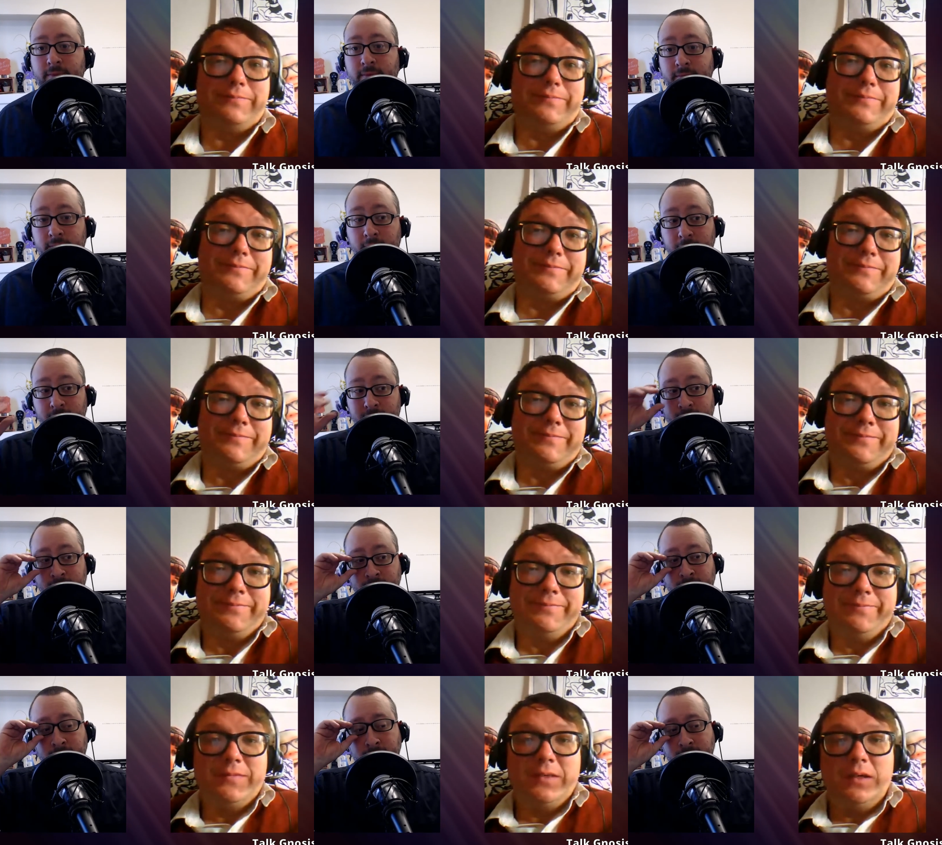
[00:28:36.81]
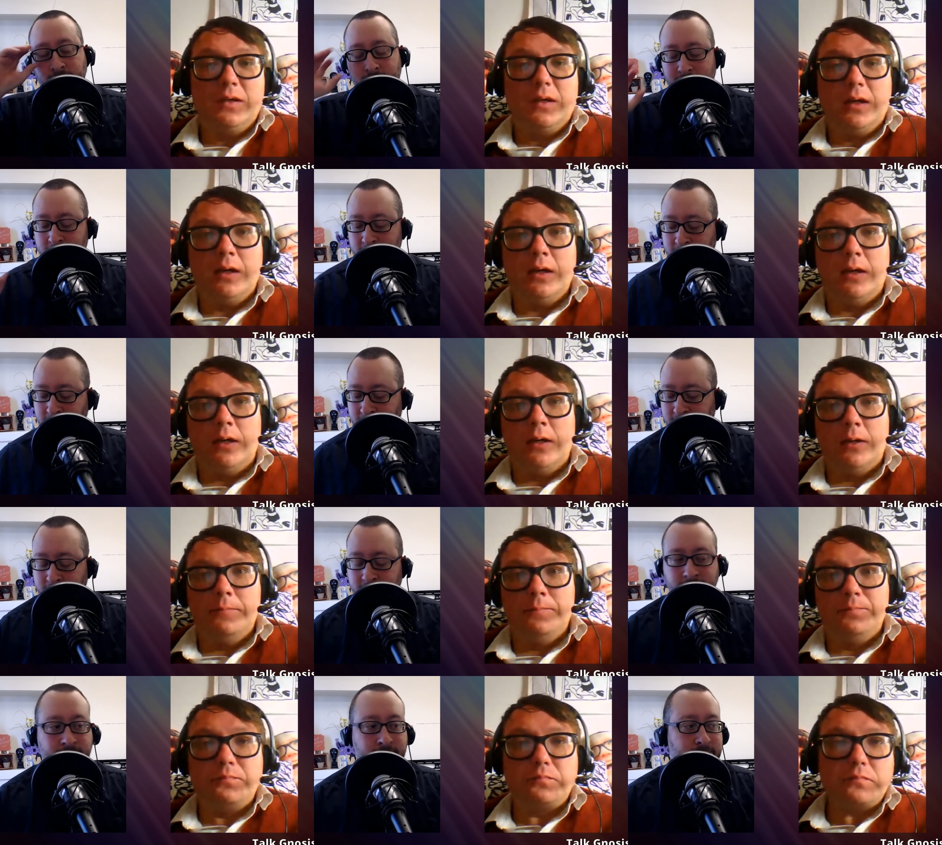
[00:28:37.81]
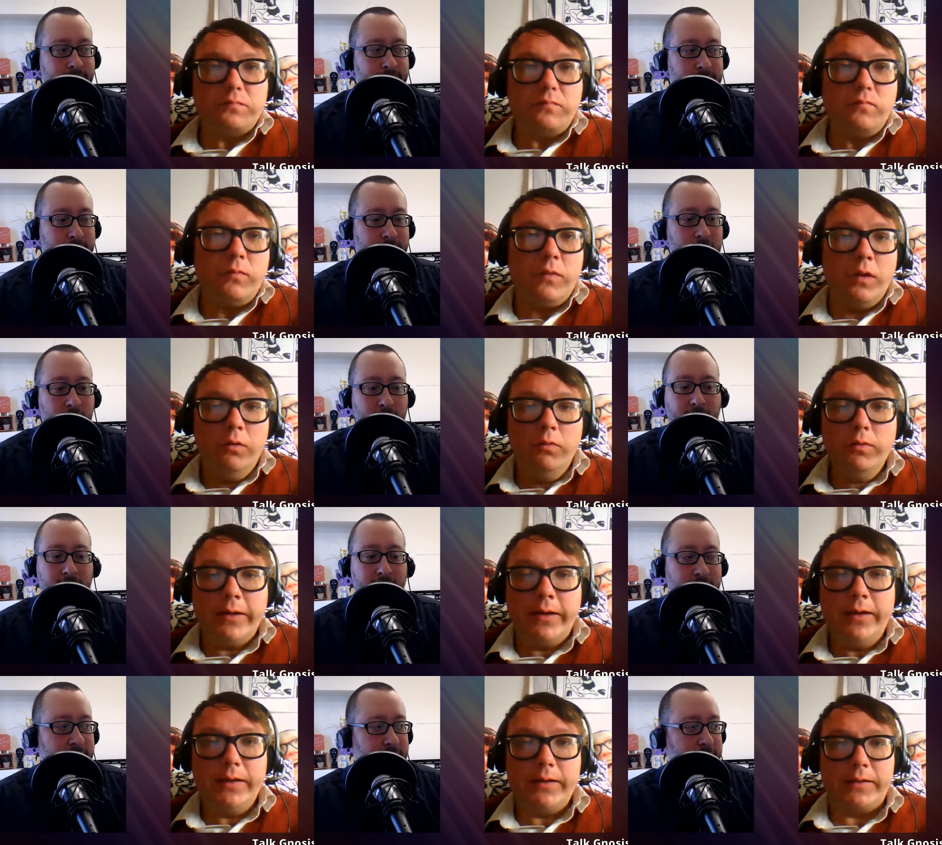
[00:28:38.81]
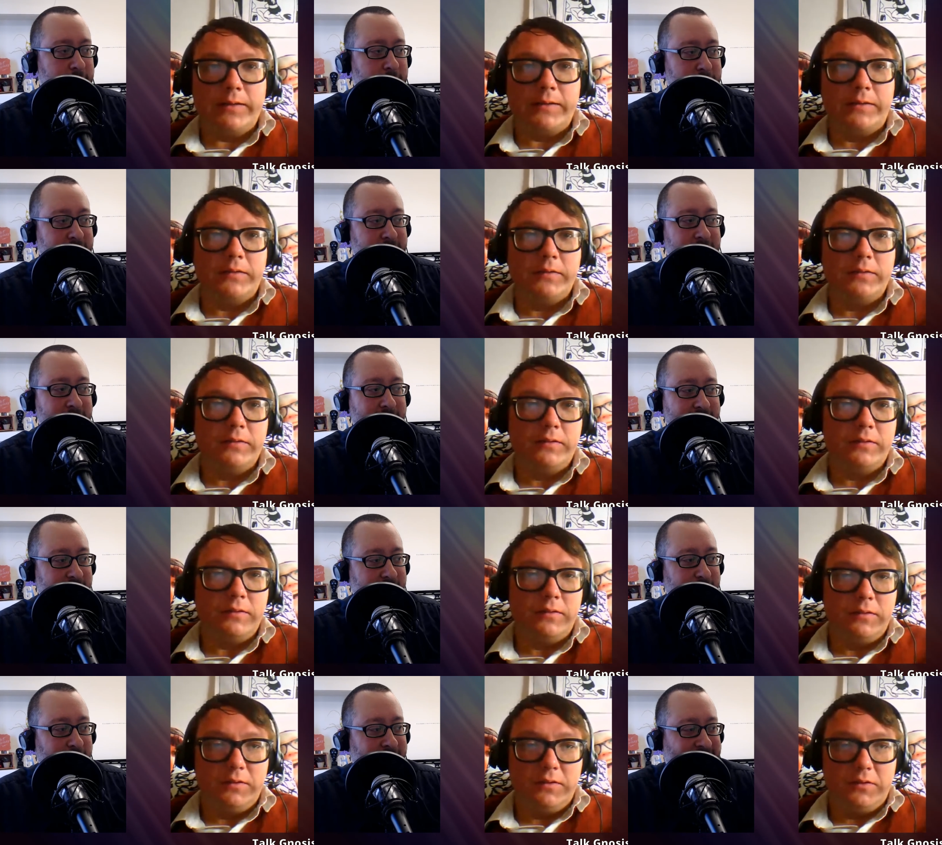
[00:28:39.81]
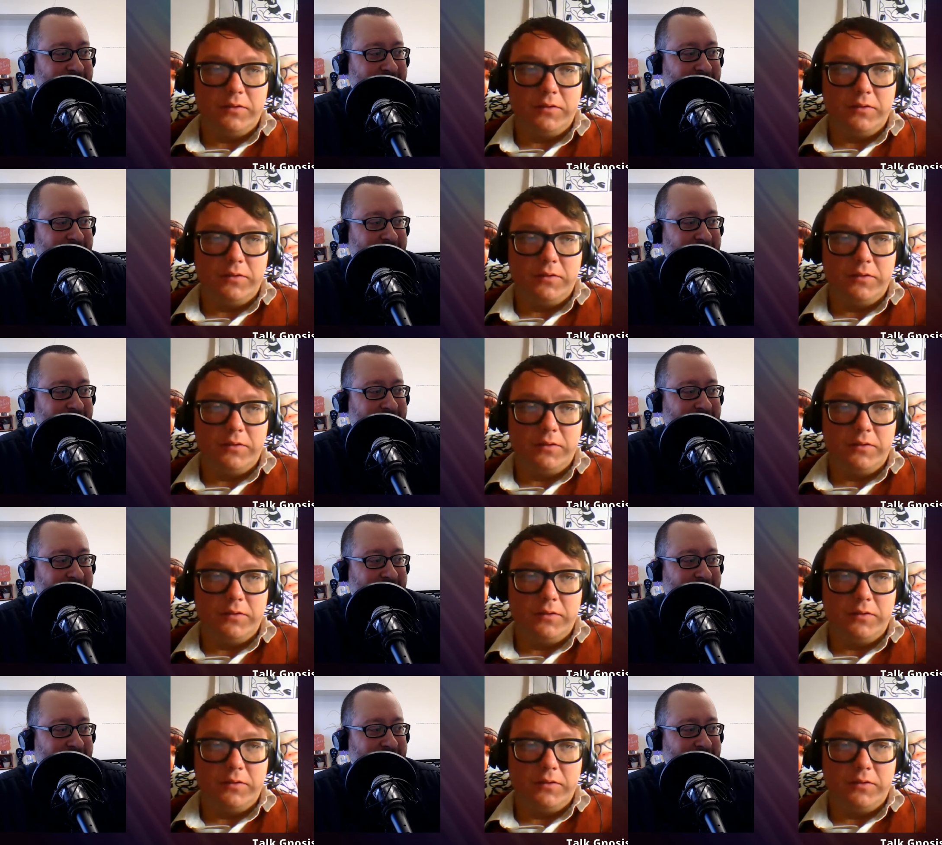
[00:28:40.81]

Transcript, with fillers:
Speaker 1: Yep. Yep. Um, okay. okay. we beat that dead horse.